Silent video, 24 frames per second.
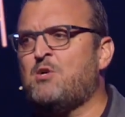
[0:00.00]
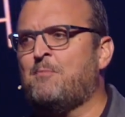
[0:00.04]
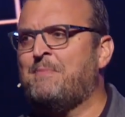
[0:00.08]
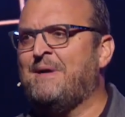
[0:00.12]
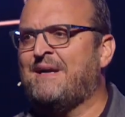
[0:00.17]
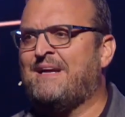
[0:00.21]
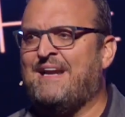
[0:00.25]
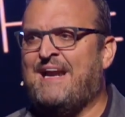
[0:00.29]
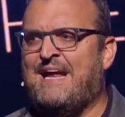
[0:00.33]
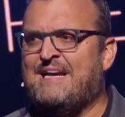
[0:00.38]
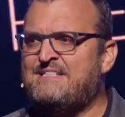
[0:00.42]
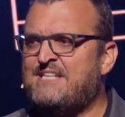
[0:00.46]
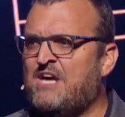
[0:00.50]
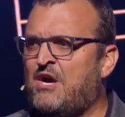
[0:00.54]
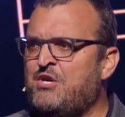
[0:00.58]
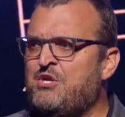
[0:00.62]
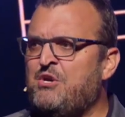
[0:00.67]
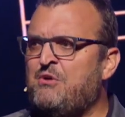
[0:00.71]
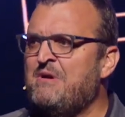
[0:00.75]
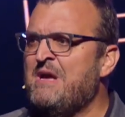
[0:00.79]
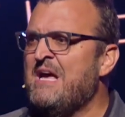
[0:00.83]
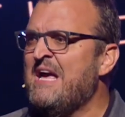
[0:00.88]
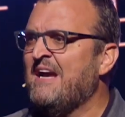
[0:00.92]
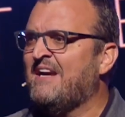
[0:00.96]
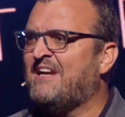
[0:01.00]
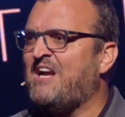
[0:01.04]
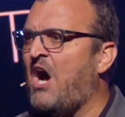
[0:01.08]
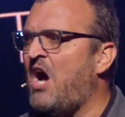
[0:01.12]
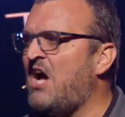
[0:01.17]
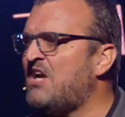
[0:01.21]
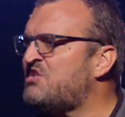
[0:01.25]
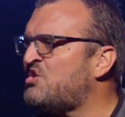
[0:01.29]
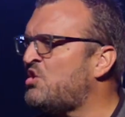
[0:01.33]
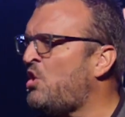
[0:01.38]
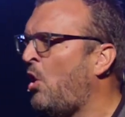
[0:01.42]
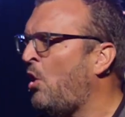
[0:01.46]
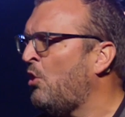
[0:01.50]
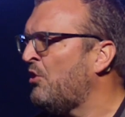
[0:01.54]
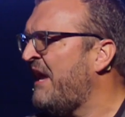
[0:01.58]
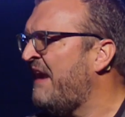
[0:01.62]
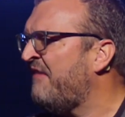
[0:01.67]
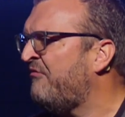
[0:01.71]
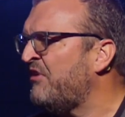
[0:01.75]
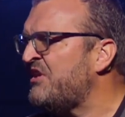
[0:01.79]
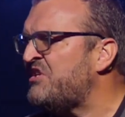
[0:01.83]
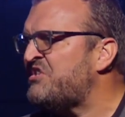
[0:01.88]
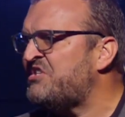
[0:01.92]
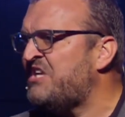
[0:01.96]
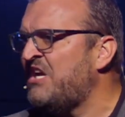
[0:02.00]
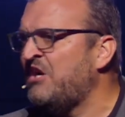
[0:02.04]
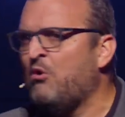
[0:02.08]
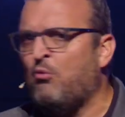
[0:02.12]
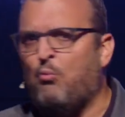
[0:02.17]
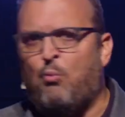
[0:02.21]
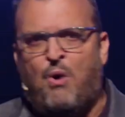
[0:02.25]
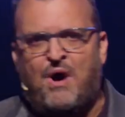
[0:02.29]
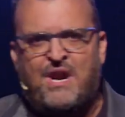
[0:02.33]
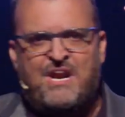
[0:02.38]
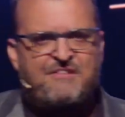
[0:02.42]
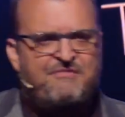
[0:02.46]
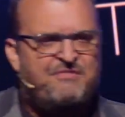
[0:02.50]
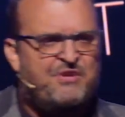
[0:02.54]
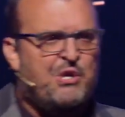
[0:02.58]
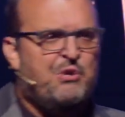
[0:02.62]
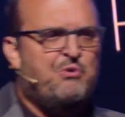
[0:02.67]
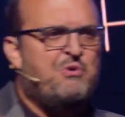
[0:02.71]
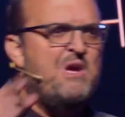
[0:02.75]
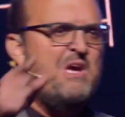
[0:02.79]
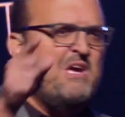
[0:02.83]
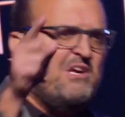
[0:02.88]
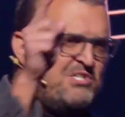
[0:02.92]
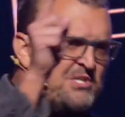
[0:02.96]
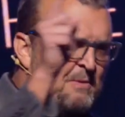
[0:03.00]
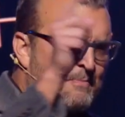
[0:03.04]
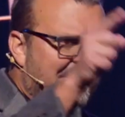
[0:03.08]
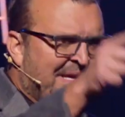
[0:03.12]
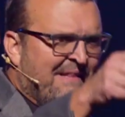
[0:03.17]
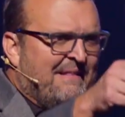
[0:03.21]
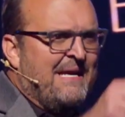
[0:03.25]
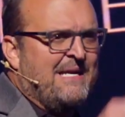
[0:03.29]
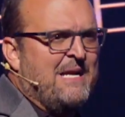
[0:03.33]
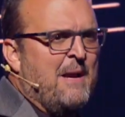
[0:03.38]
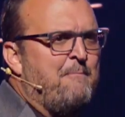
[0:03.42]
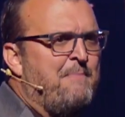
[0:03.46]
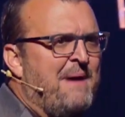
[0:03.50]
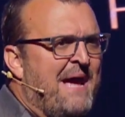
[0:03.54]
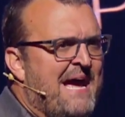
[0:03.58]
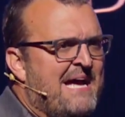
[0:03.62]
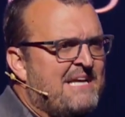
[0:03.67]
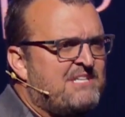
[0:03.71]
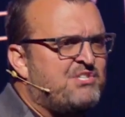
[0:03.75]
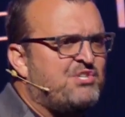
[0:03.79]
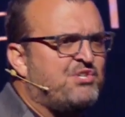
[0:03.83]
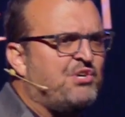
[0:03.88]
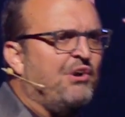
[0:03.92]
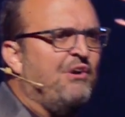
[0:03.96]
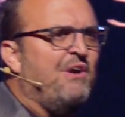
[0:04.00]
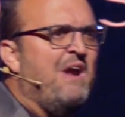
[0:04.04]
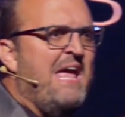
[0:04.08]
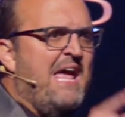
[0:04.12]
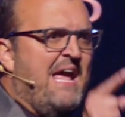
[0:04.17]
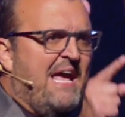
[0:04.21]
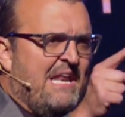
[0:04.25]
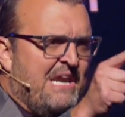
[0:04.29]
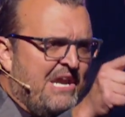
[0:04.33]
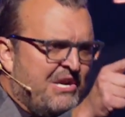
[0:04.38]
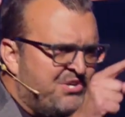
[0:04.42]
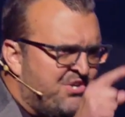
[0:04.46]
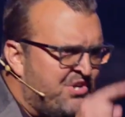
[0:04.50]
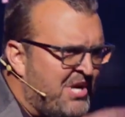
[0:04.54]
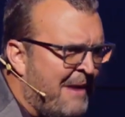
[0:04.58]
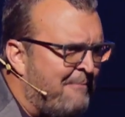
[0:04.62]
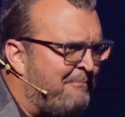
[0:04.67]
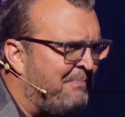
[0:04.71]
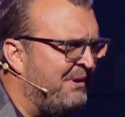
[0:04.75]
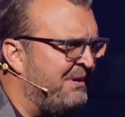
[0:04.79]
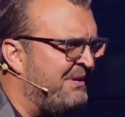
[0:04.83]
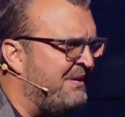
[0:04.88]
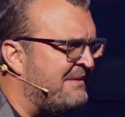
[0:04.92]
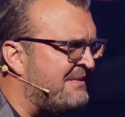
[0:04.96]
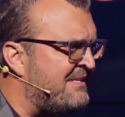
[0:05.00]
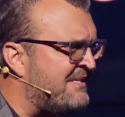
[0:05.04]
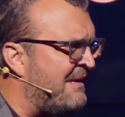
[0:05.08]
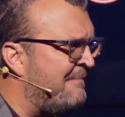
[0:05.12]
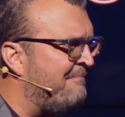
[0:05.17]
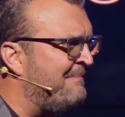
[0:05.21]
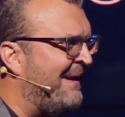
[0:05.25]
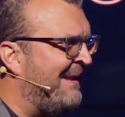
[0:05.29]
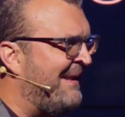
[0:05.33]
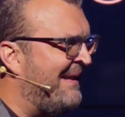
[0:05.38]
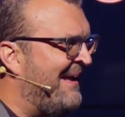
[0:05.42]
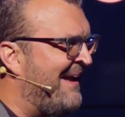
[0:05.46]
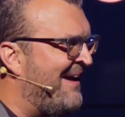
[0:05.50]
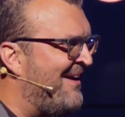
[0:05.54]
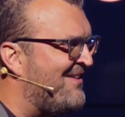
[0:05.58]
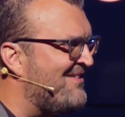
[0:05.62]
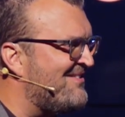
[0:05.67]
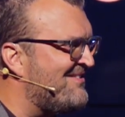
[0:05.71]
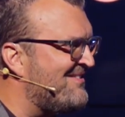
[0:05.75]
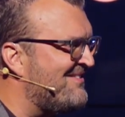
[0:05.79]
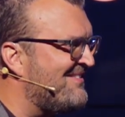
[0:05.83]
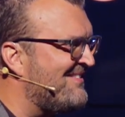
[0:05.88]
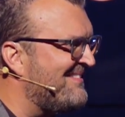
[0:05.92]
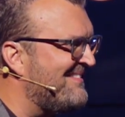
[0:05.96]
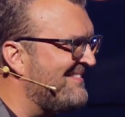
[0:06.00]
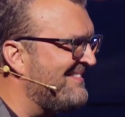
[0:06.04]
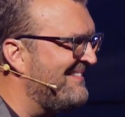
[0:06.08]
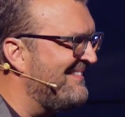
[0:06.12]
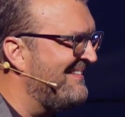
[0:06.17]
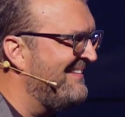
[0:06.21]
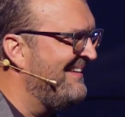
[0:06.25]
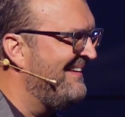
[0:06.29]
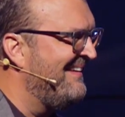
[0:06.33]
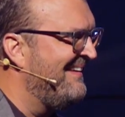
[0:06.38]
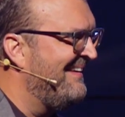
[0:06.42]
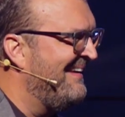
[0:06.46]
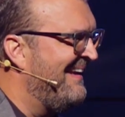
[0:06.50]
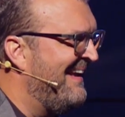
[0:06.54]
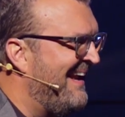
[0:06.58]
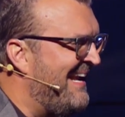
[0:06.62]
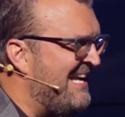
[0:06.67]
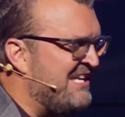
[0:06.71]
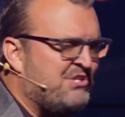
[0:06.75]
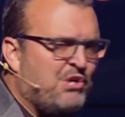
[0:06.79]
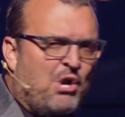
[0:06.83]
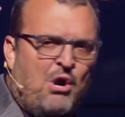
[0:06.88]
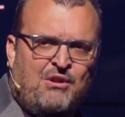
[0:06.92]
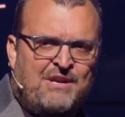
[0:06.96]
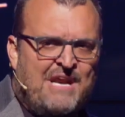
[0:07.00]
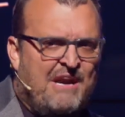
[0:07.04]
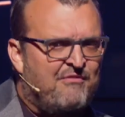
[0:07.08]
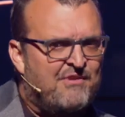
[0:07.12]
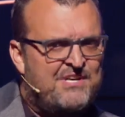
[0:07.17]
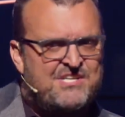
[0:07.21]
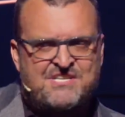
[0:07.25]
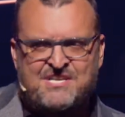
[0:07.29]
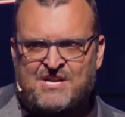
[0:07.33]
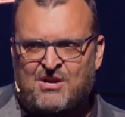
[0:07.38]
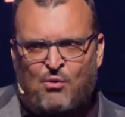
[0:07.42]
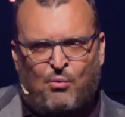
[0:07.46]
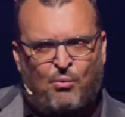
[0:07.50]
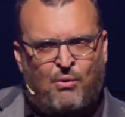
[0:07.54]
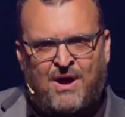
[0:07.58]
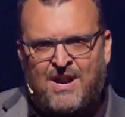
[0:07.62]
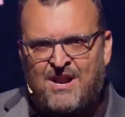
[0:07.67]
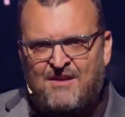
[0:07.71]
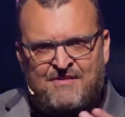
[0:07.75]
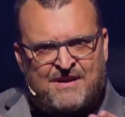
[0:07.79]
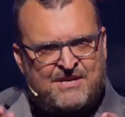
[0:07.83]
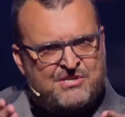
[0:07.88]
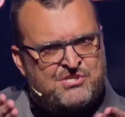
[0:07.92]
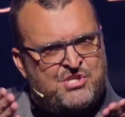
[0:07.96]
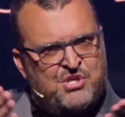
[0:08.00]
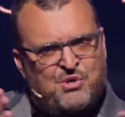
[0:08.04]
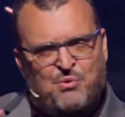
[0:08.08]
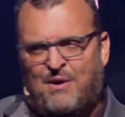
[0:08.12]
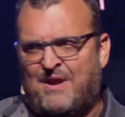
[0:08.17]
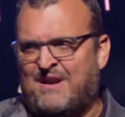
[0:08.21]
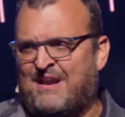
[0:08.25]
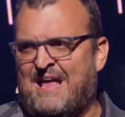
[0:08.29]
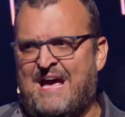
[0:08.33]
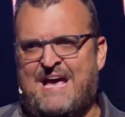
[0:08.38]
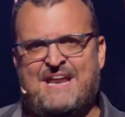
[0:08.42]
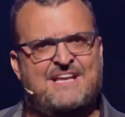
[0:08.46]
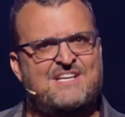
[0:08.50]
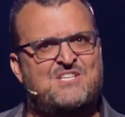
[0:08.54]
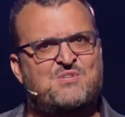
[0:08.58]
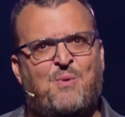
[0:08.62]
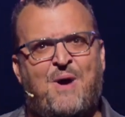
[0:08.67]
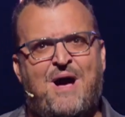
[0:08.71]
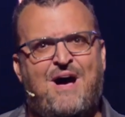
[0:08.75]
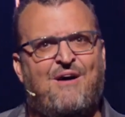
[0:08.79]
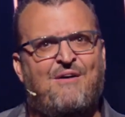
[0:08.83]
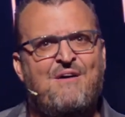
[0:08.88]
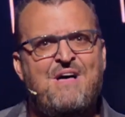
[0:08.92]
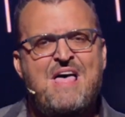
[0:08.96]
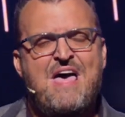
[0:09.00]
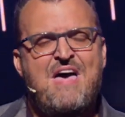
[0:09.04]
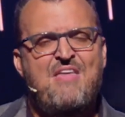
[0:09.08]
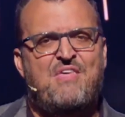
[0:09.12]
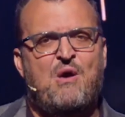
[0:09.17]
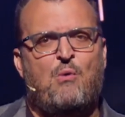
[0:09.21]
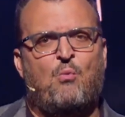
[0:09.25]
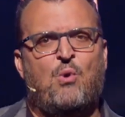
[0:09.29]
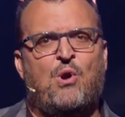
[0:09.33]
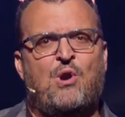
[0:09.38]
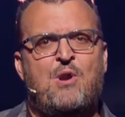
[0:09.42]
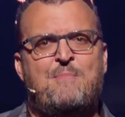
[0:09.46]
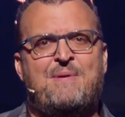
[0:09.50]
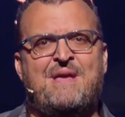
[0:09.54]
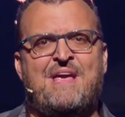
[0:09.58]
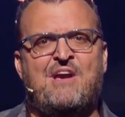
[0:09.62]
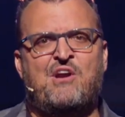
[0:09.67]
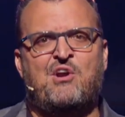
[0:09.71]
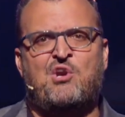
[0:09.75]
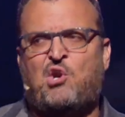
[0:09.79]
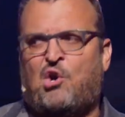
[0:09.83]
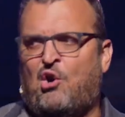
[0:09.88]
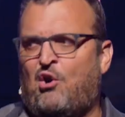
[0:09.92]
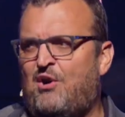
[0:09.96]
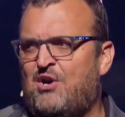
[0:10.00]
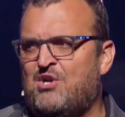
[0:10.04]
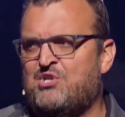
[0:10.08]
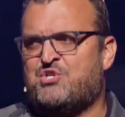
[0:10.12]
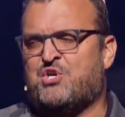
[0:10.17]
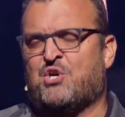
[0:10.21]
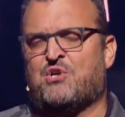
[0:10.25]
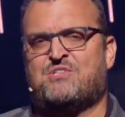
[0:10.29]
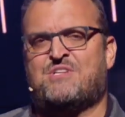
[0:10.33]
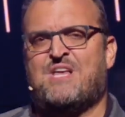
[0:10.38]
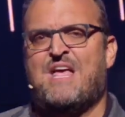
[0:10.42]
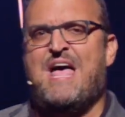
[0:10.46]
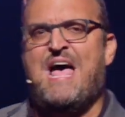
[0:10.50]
But can I tell you, God's called every single one of you to be like a pastor and a shepherd to somebody else. He's called every single one of us, you online as well, that we're to be encouragers.